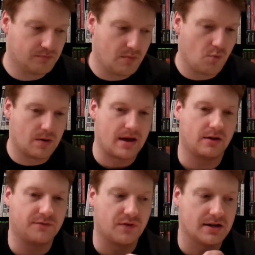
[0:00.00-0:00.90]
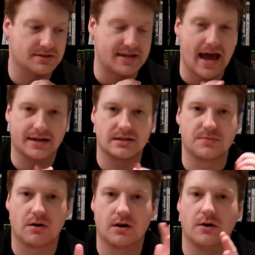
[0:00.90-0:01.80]
one of my good friends, Zach,
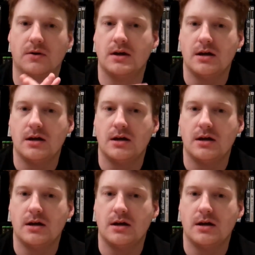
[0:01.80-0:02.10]
tomorrow.